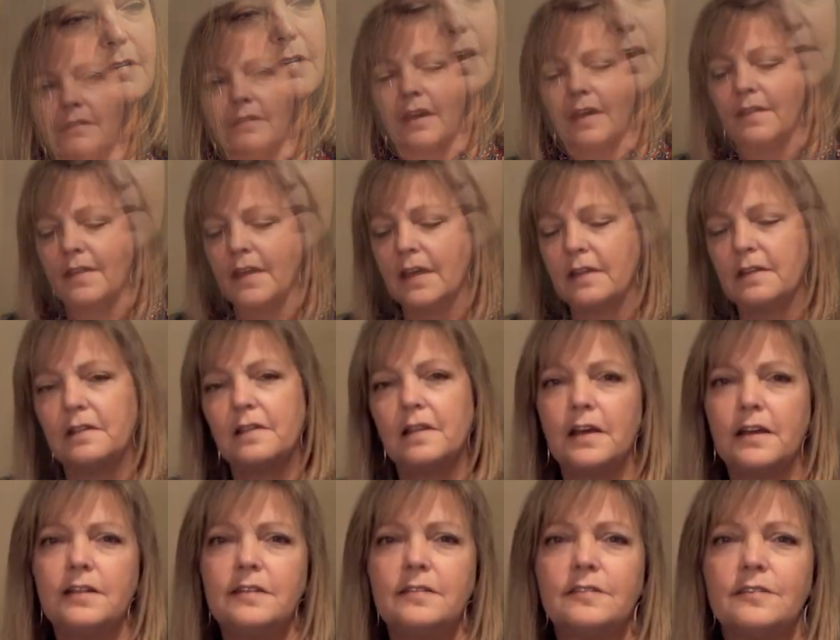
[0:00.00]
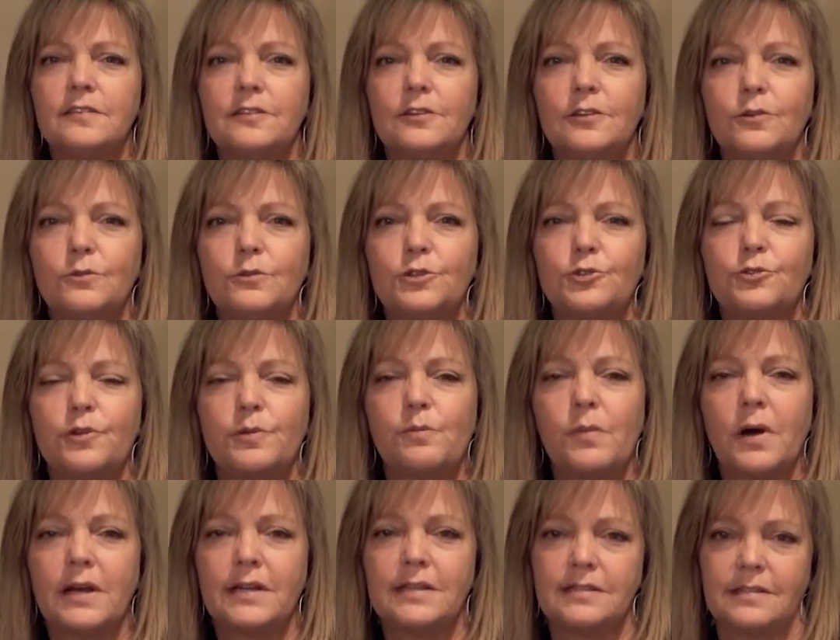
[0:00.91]
on that light which
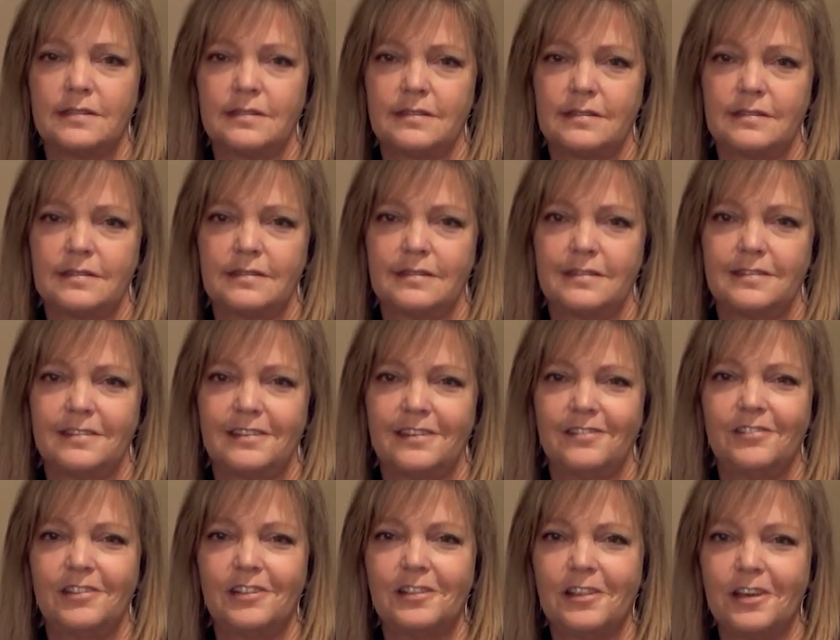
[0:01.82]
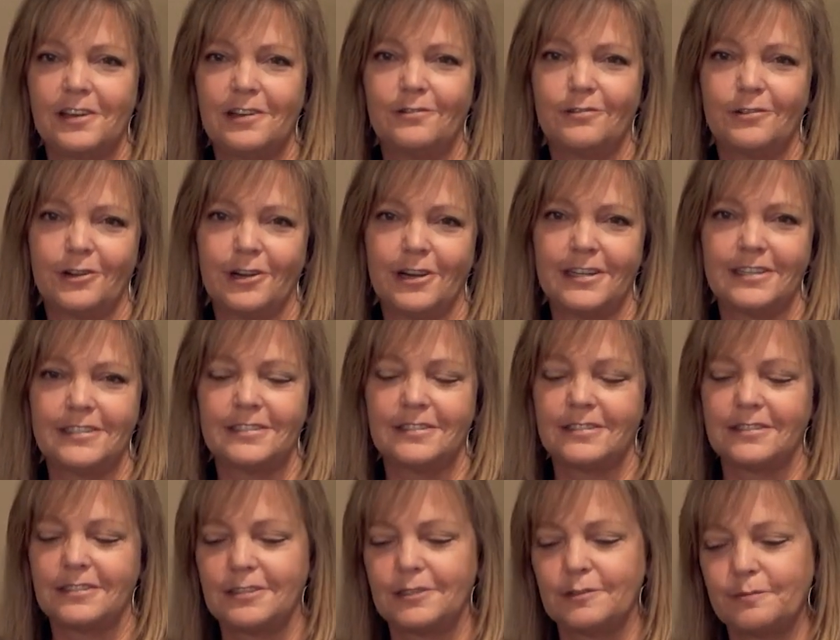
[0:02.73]
reminds us of the light of
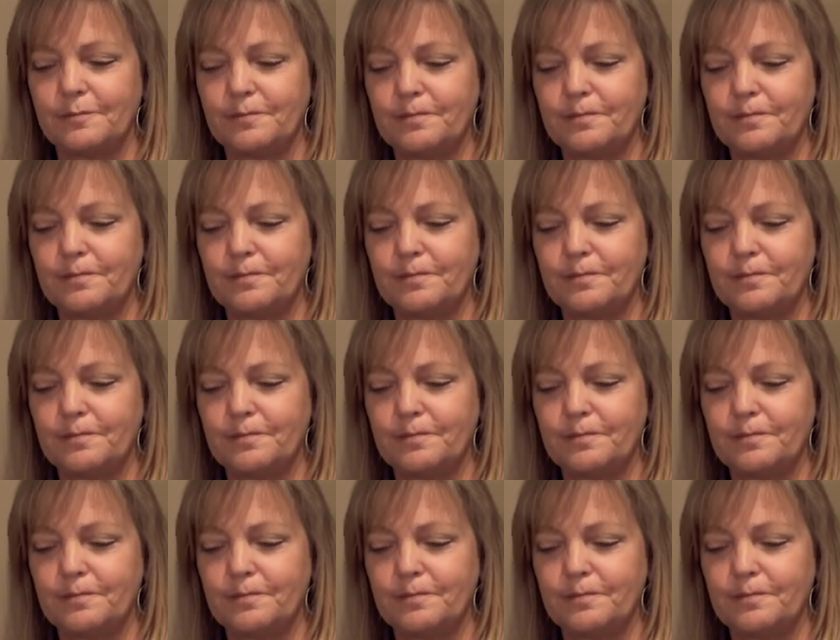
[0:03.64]
Christ.